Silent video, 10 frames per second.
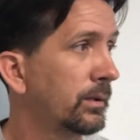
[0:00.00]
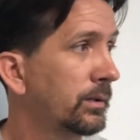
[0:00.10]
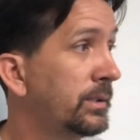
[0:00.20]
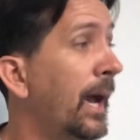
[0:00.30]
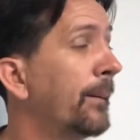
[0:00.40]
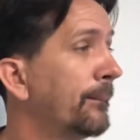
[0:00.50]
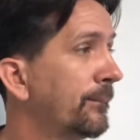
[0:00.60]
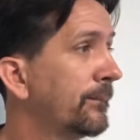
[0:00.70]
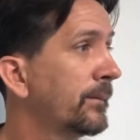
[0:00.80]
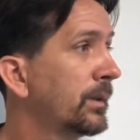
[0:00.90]
Yeah.
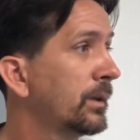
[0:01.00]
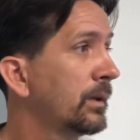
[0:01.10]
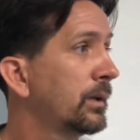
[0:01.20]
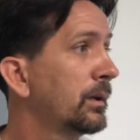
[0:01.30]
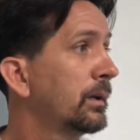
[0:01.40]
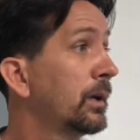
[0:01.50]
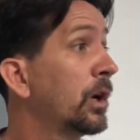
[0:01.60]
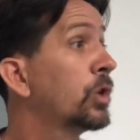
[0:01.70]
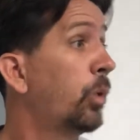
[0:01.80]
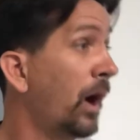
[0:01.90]

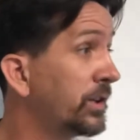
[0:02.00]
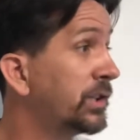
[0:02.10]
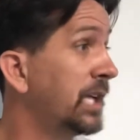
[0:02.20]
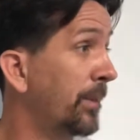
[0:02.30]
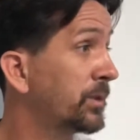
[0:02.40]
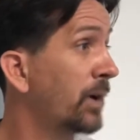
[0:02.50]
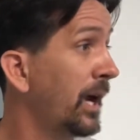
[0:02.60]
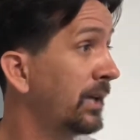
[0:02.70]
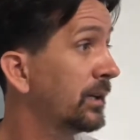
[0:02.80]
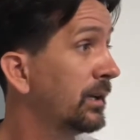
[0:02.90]
Quadriceps,
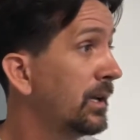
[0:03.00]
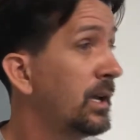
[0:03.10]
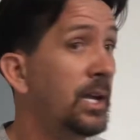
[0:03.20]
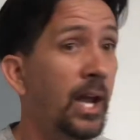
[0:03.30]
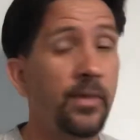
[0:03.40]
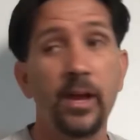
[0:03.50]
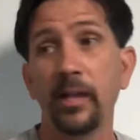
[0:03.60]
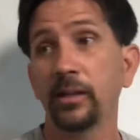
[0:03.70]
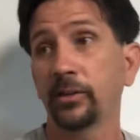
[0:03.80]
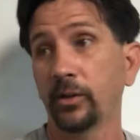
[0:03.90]
right? And
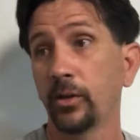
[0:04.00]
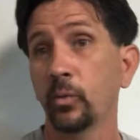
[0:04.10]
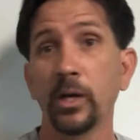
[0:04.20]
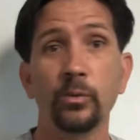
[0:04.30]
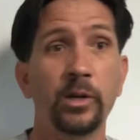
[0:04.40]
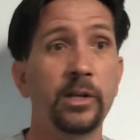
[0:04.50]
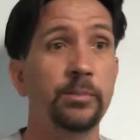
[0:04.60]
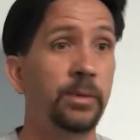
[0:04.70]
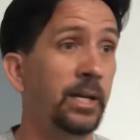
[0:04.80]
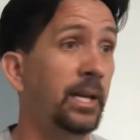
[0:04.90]
then the third one
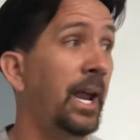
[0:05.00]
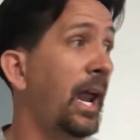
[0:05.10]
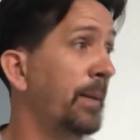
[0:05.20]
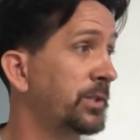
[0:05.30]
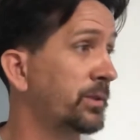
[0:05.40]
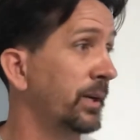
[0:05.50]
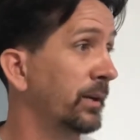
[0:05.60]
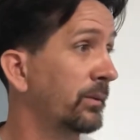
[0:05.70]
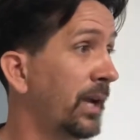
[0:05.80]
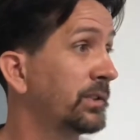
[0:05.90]
would be hamstring,
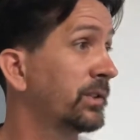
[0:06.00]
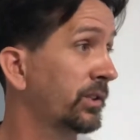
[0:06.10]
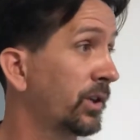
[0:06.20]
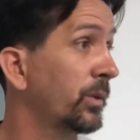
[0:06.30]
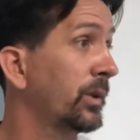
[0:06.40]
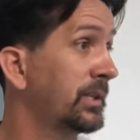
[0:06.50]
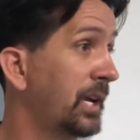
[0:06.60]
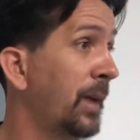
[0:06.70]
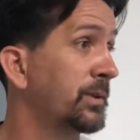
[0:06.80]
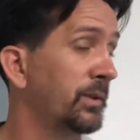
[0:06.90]
right? So there's a third one that's
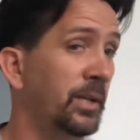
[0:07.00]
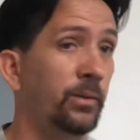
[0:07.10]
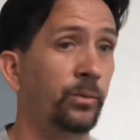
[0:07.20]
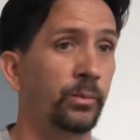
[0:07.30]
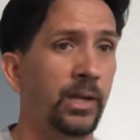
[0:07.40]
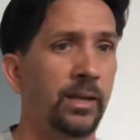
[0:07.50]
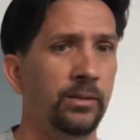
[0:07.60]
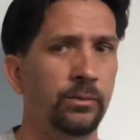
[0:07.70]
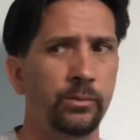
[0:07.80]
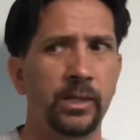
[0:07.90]
hamstring
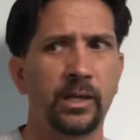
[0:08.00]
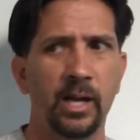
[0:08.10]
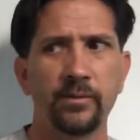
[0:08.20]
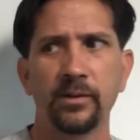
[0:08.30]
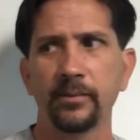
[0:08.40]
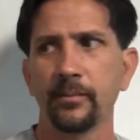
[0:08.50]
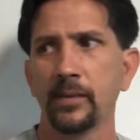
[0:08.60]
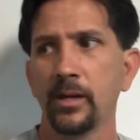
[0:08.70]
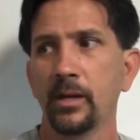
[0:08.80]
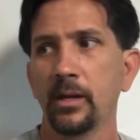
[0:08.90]
that we covered.
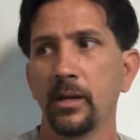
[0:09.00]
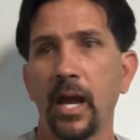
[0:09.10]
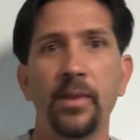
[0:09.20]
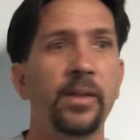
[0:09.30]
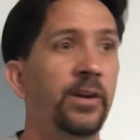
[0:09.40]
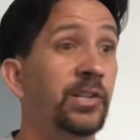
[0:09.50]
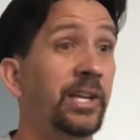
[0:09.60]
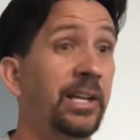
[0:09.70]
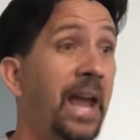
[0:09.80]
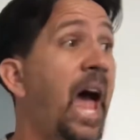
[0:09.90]
And then there's
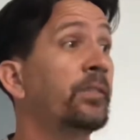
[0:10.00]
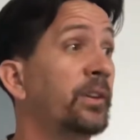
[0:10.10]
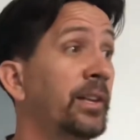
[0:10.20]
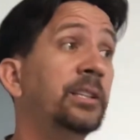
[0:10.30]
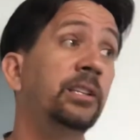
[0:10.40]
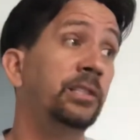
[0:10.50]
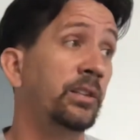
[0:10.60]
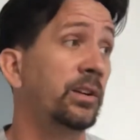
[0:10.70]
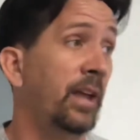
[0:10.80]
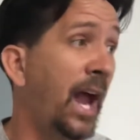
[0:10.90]
cadaver that's
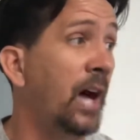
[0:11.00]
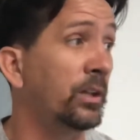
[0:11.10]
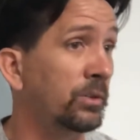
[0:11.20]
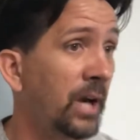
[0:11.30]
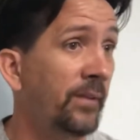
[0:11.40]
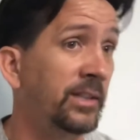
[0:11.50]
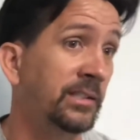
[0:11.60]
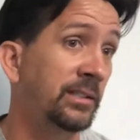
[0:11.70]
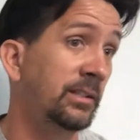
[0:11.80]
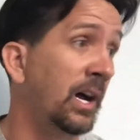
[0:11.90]
considered the allograft
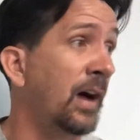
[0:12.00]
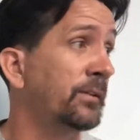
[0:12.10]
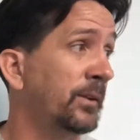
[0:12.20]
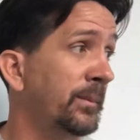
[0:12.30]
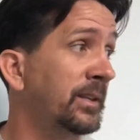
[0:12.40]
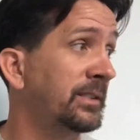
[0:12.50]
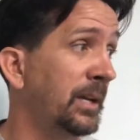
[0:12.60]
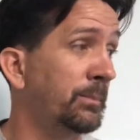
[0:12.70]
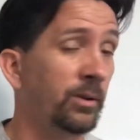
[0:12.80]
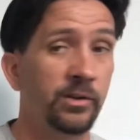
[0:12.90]
that's not from the
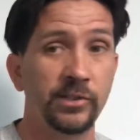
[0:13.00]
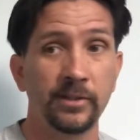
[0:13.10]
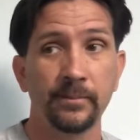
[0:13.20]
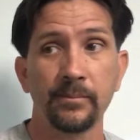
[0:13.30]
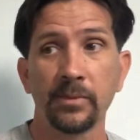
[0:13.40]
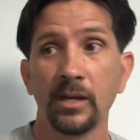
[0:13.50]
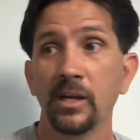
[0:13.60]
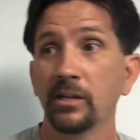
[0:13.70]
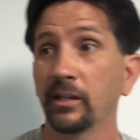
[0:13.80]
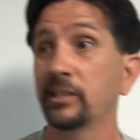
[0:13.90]
same person.
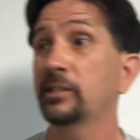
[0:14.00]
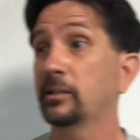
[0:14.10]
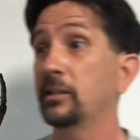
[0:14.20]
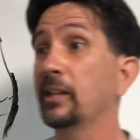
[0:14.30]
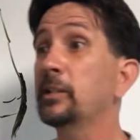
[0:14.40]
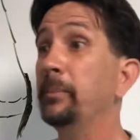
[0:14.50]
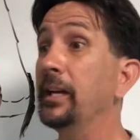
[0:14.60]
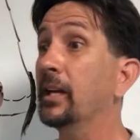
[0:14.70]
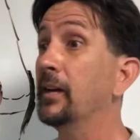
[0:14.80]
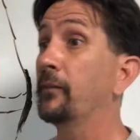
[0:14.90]
Let's
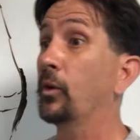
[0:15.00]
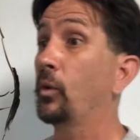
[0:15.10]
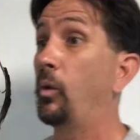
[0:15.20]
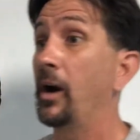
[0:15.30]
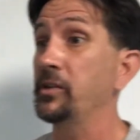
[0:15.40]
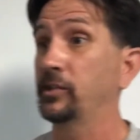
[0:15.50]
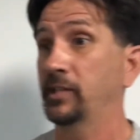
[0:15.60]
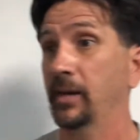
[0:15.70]
speak of quadricep.